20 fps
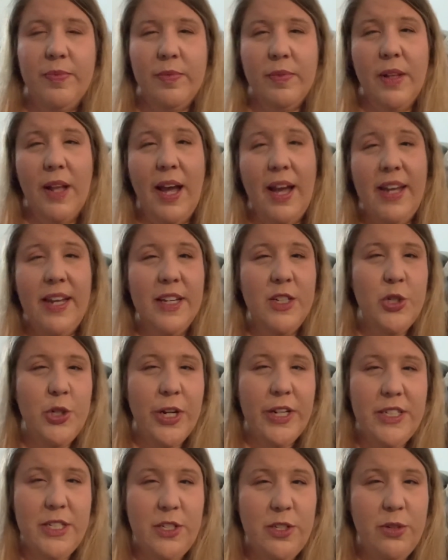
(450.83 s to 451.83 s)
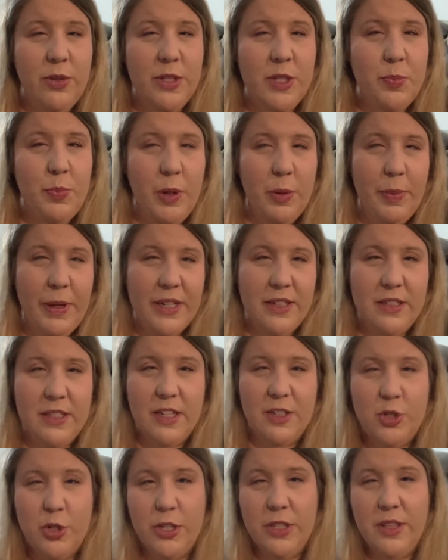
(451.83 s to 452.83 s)
I had tried to do a spirit box
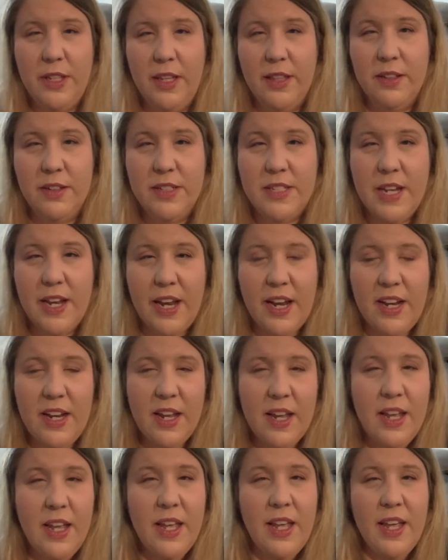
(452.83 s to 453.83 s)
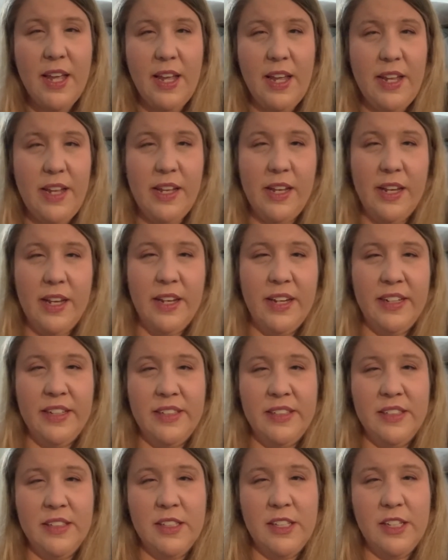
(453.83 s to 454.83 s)
session the other day, and